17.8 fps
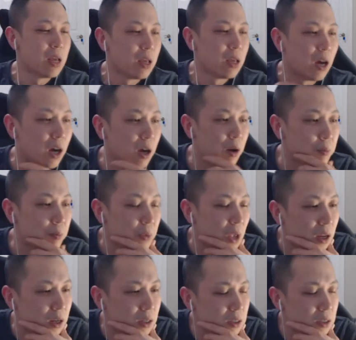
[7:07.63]

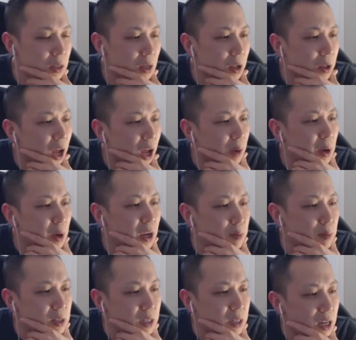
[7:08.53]
And I make a
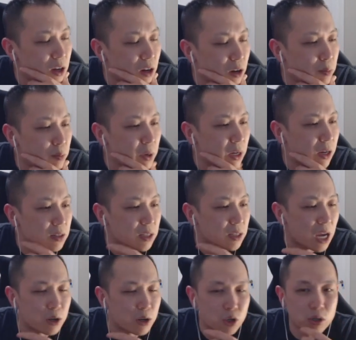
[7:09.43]
mistake here because
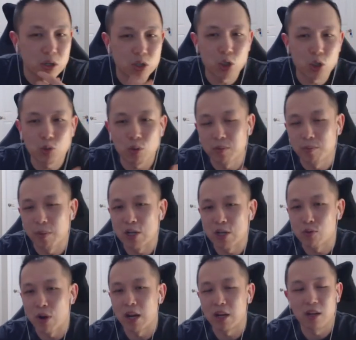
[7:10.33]
I should have just swapped my
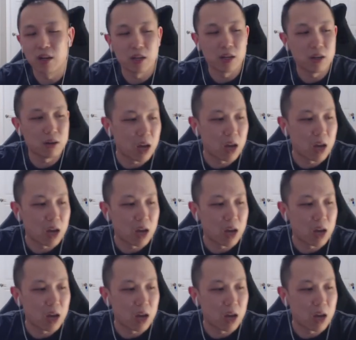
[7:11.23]
Dragonite here.